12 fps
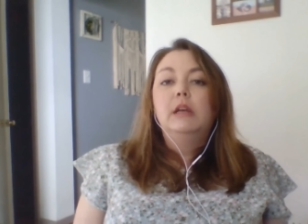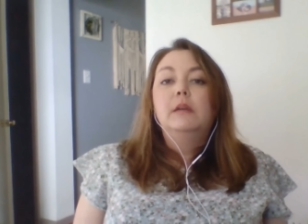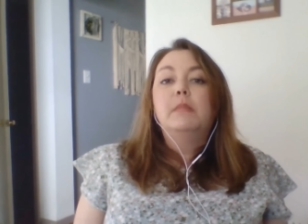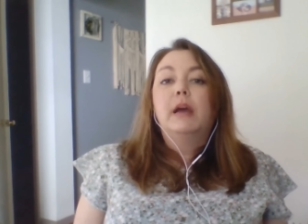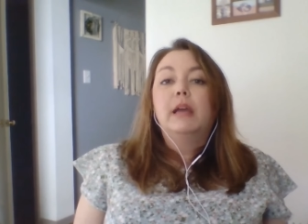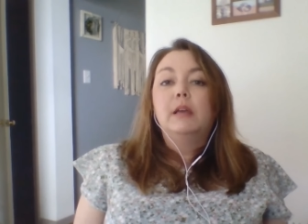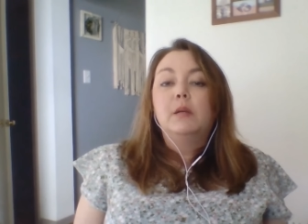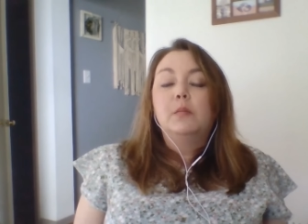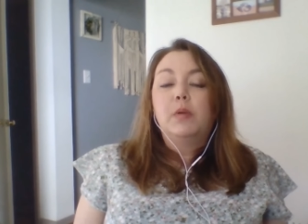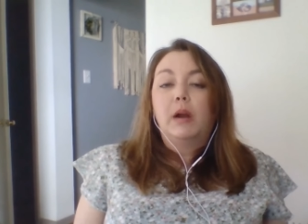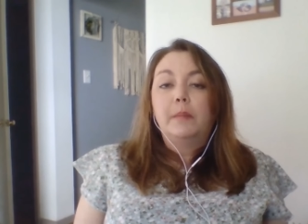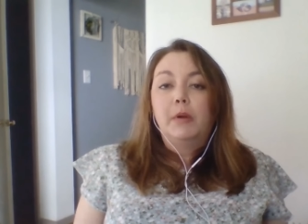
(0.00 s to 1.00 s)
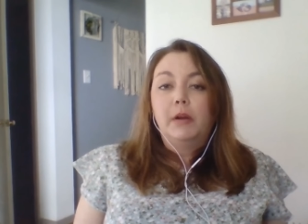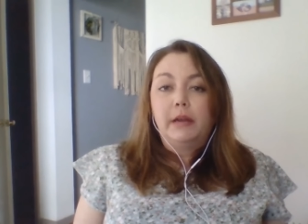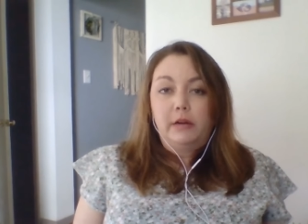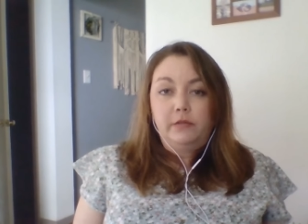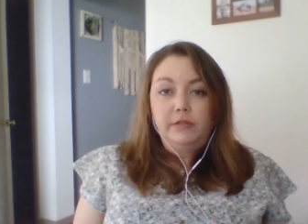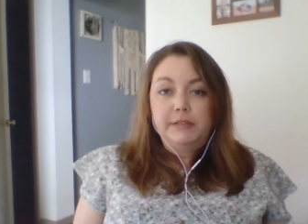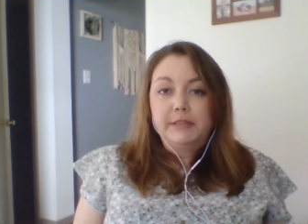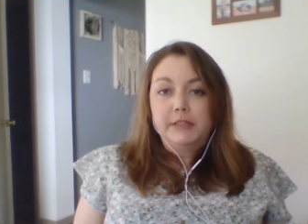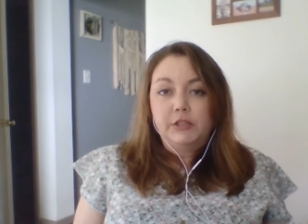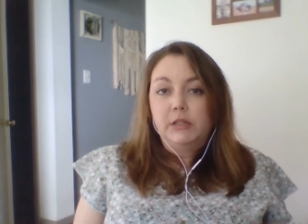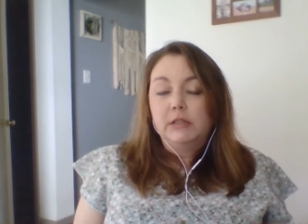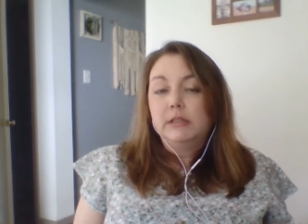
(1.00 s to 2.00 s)
My primary care
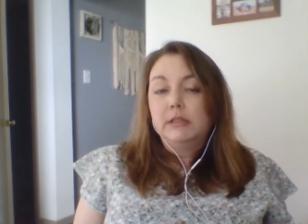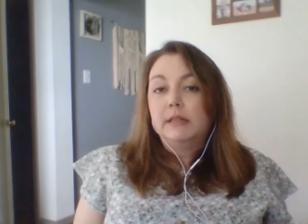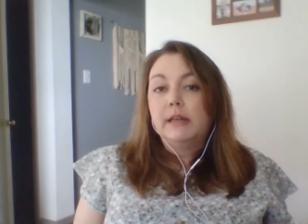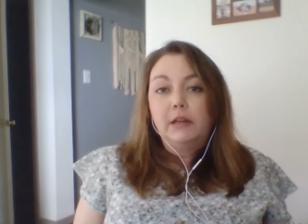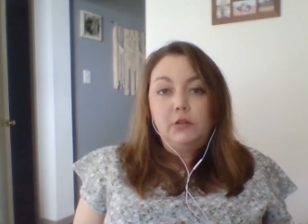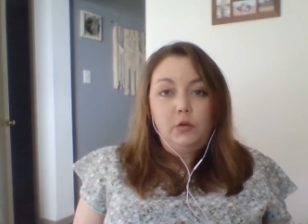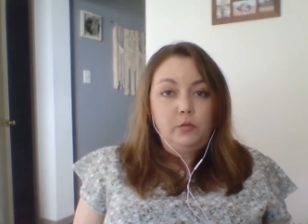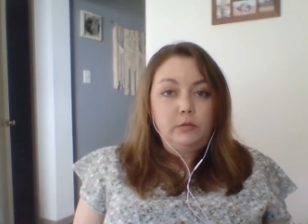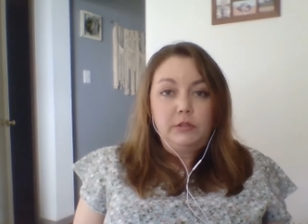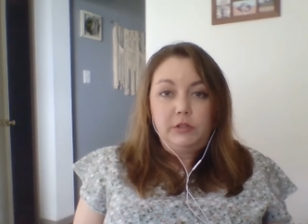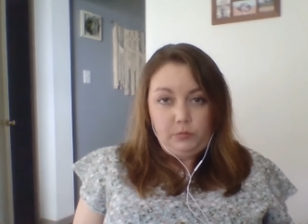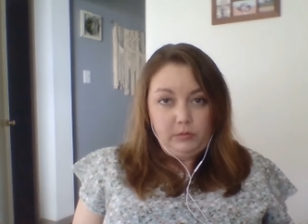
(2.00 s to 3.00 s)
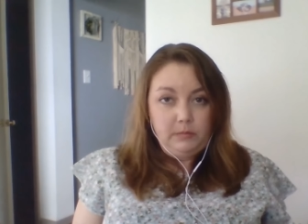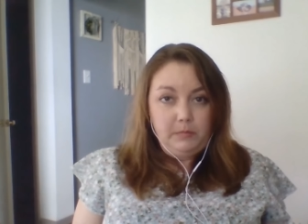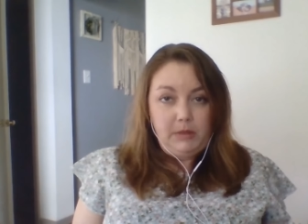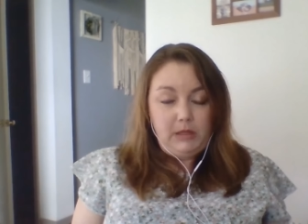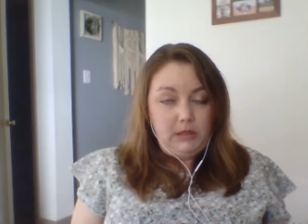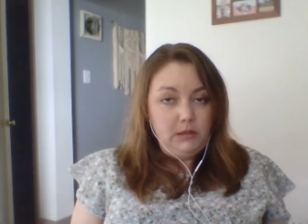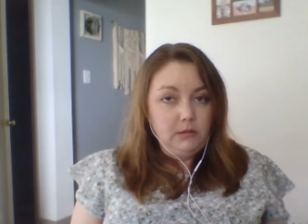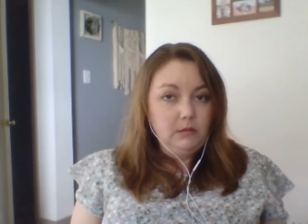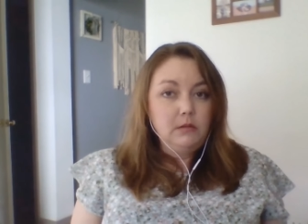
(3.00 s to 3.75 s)
physician did not know what to do with me.